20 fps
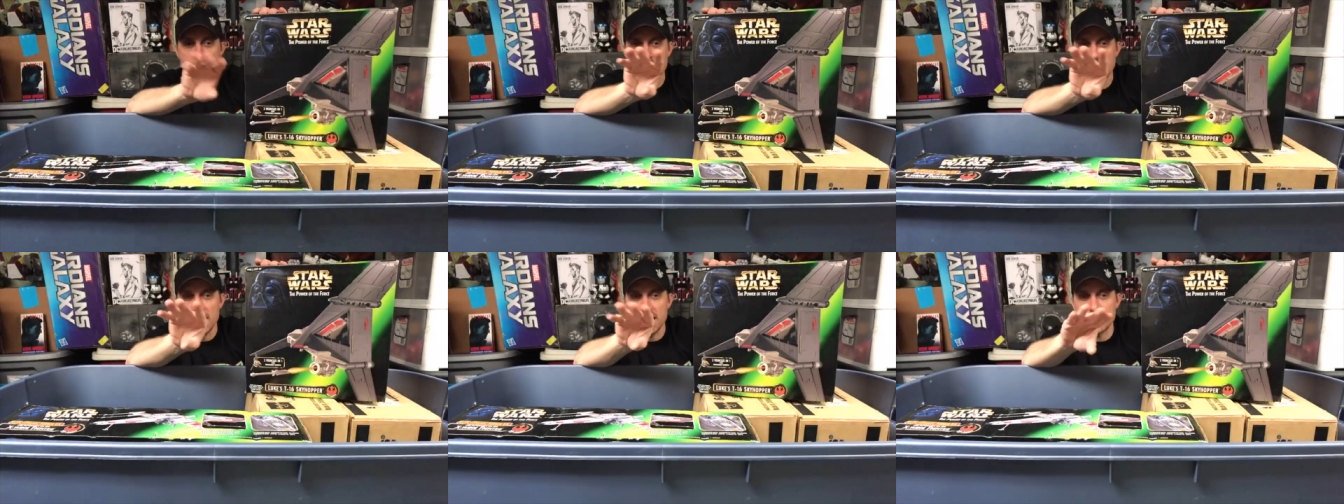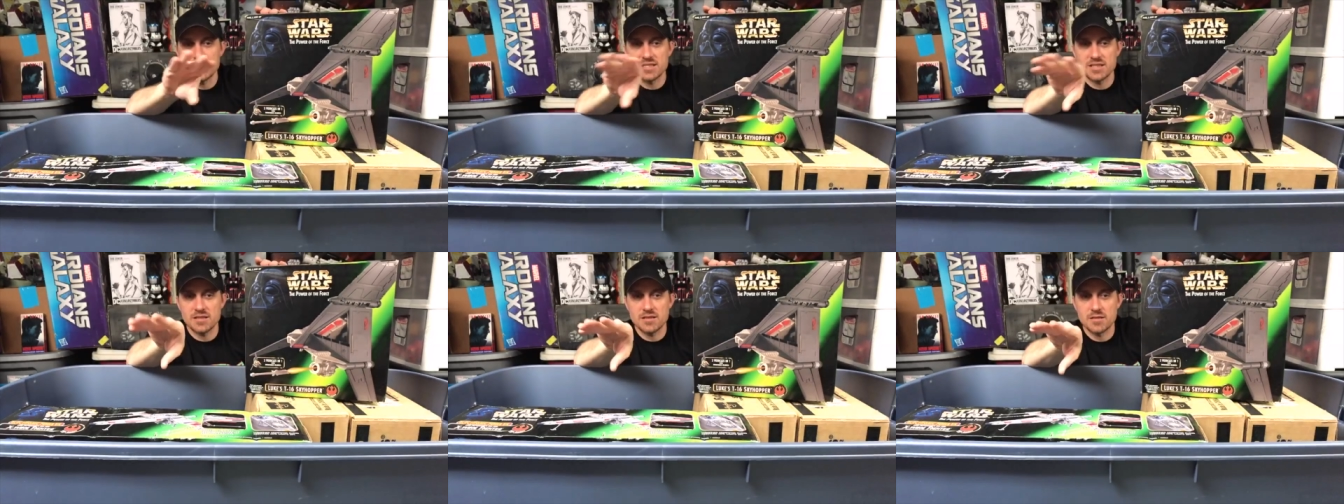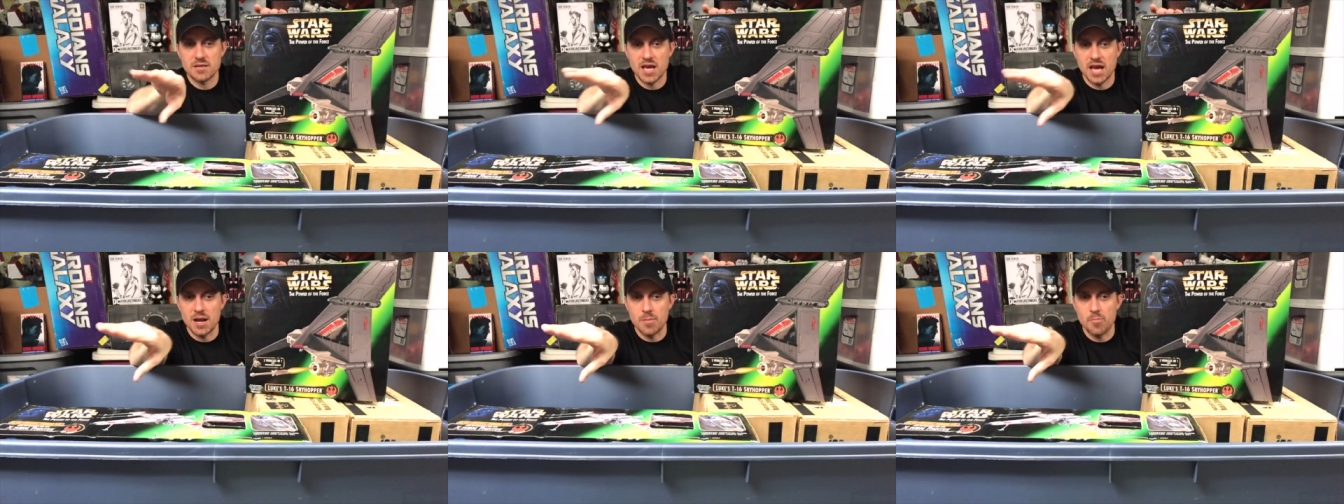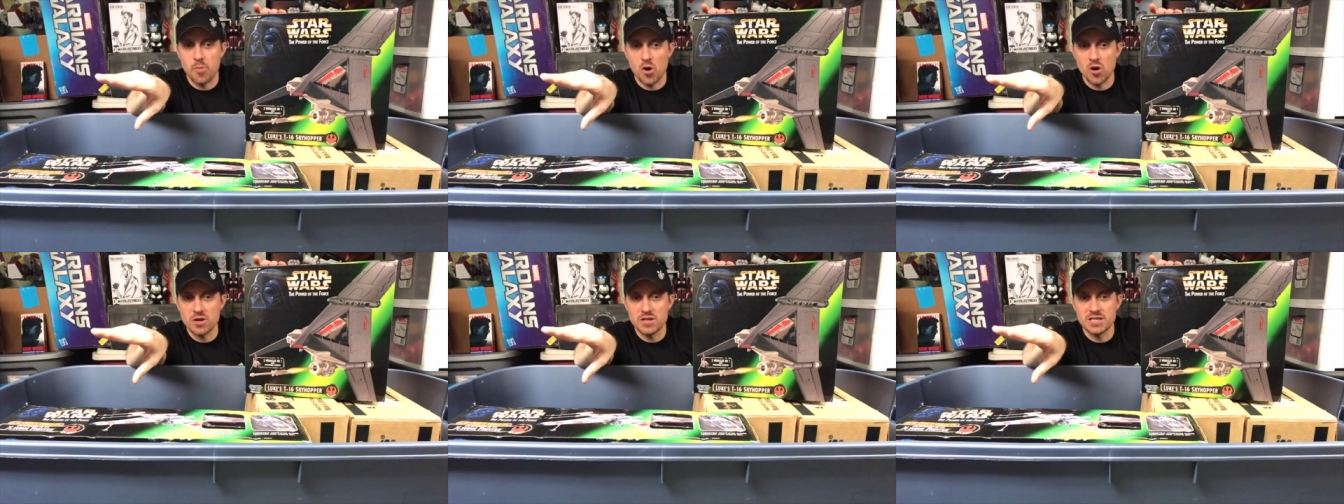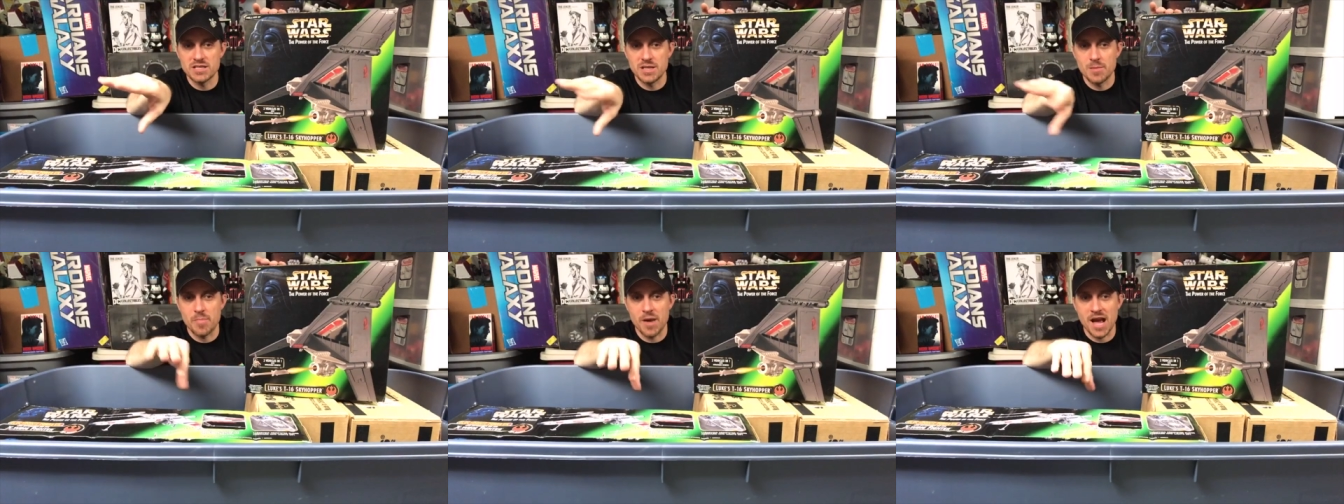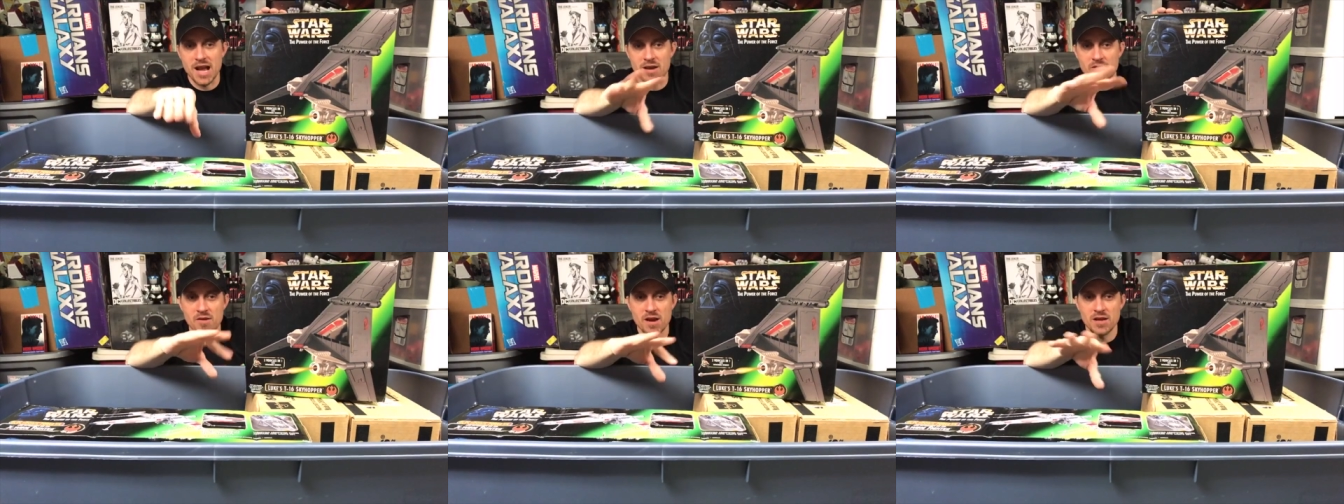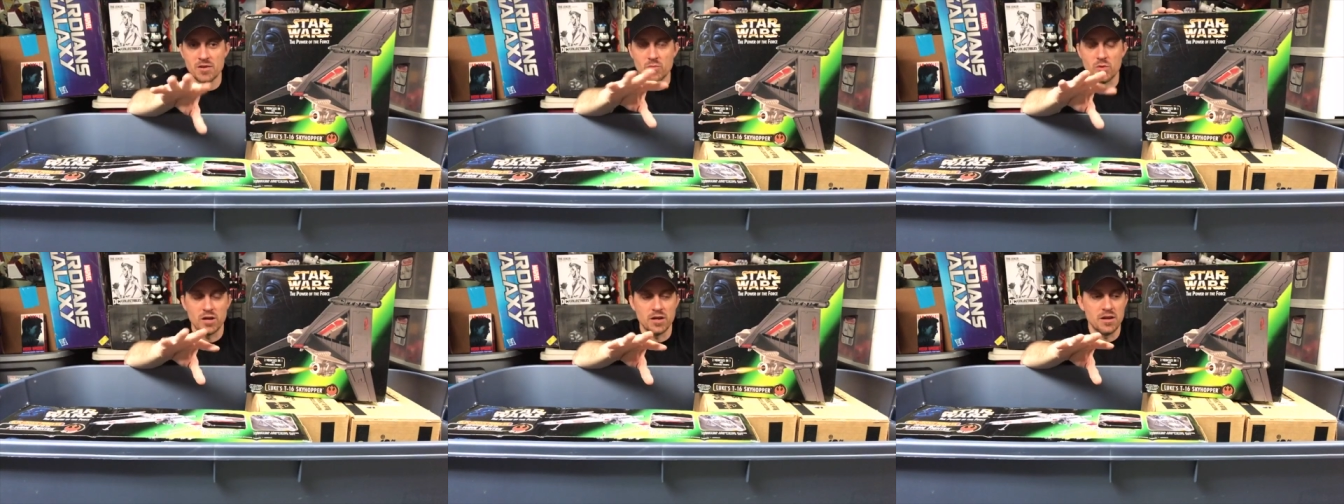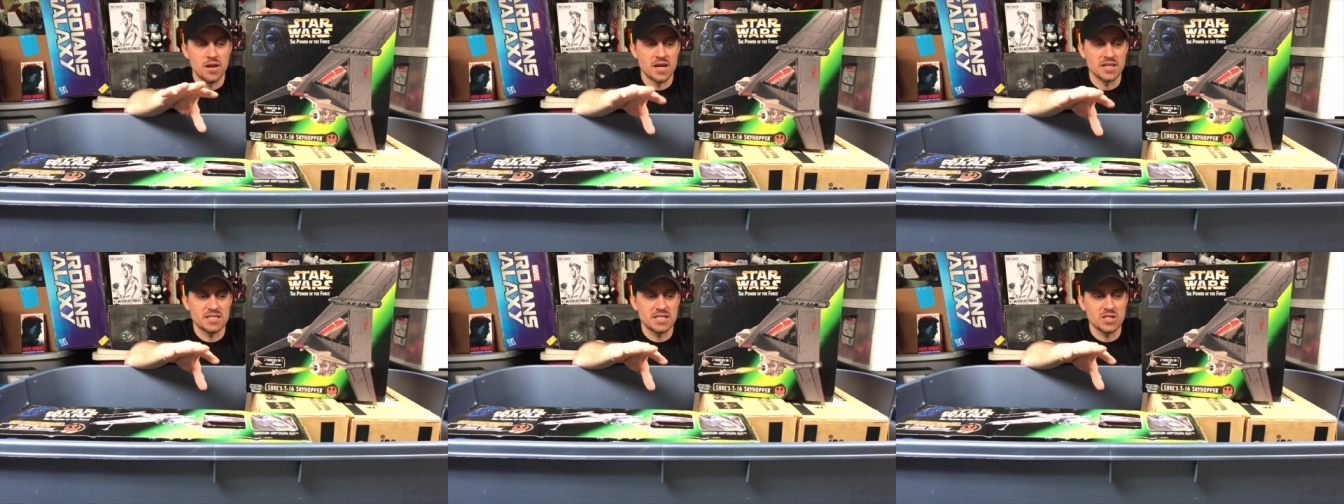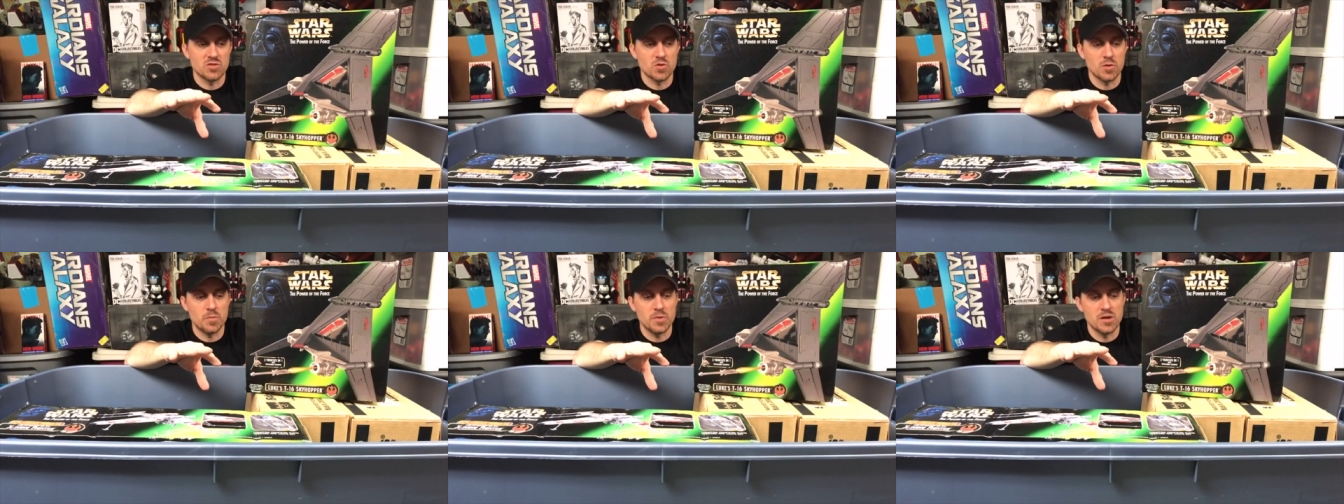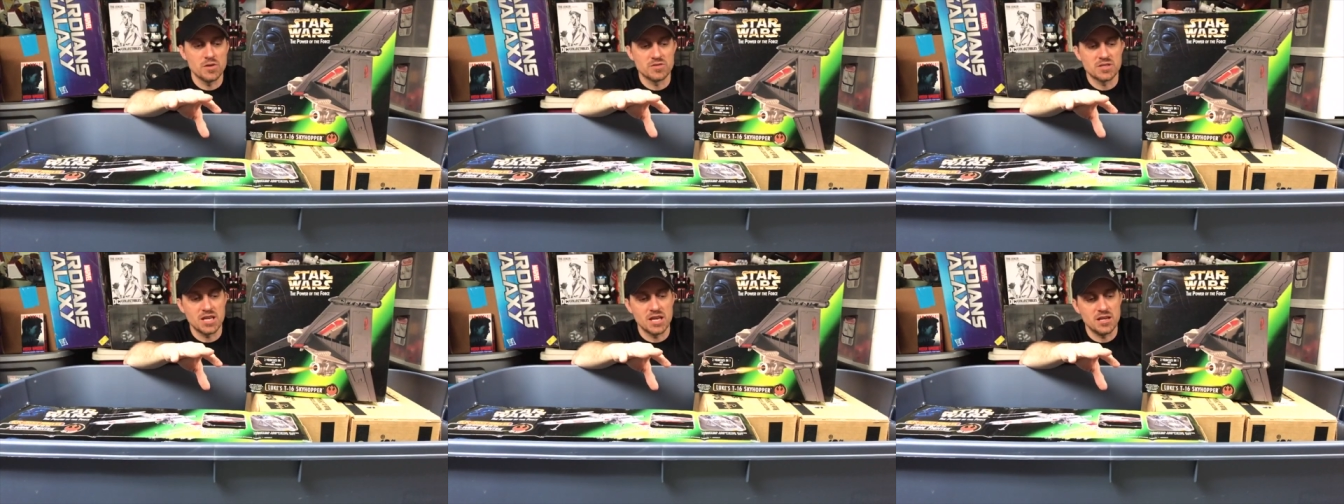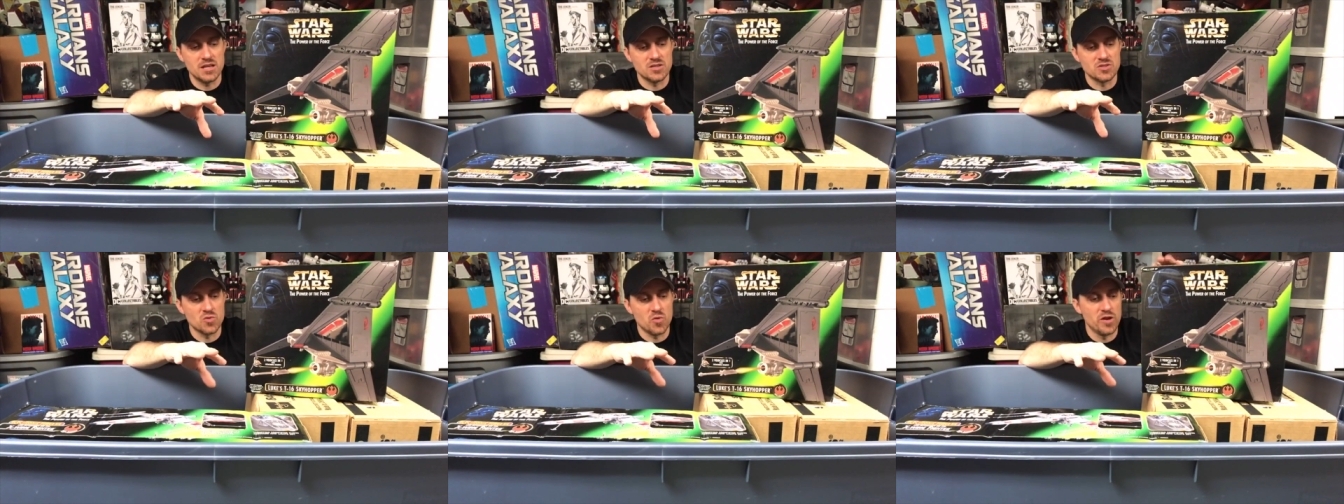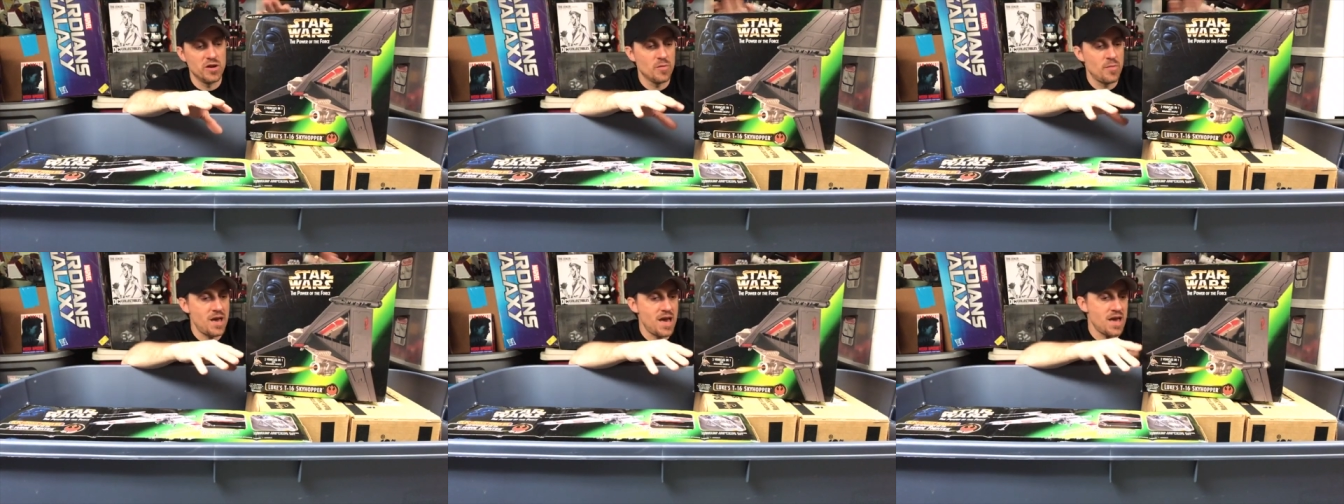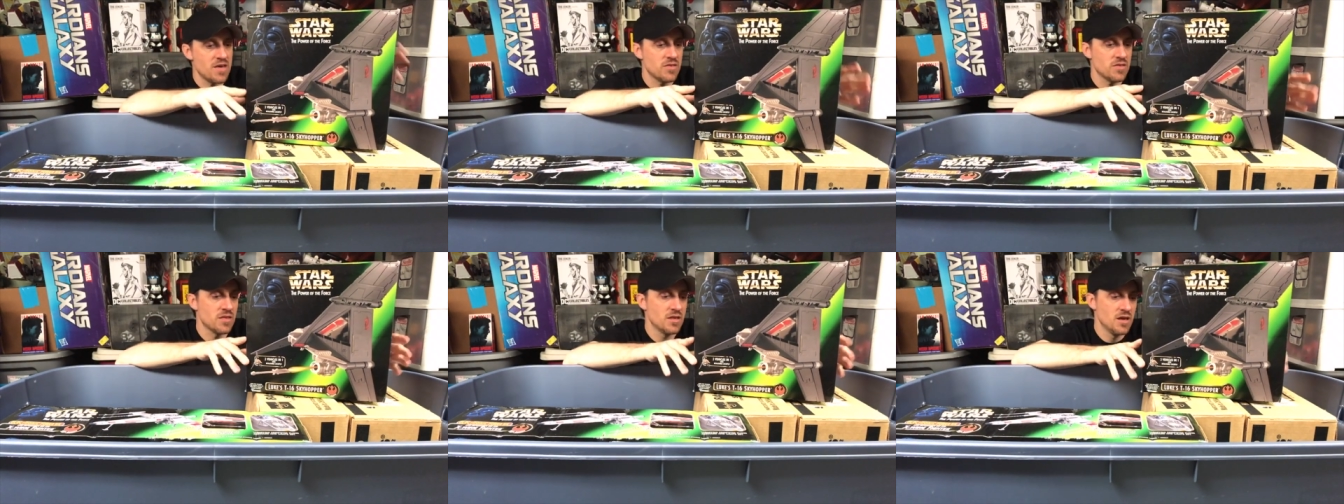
It's kind of parked in the background when C-3PO's getting his oil bath.